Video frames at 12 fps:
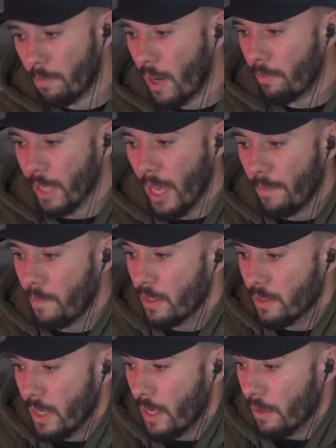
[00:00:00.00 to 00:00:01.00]
they're probably
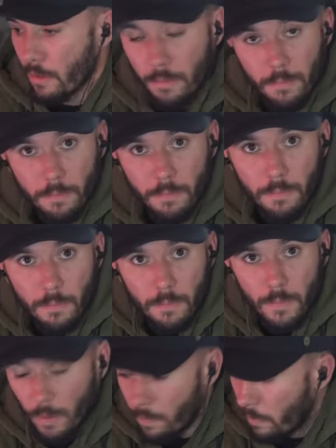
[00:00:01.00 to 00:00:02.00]
happy as hell.
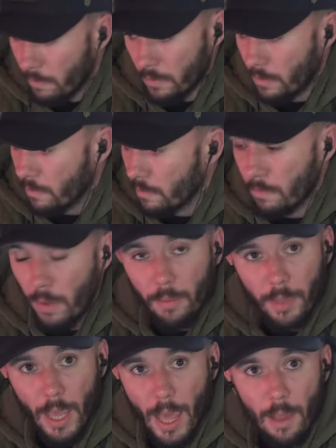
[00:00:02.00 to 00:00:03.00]
They're pr
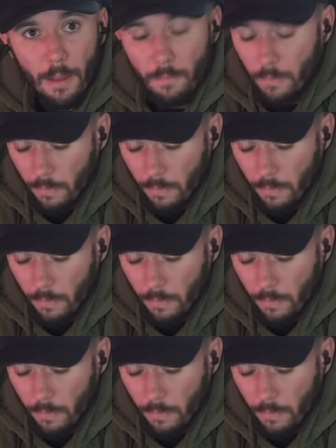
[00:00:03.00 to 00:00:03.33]
probably ha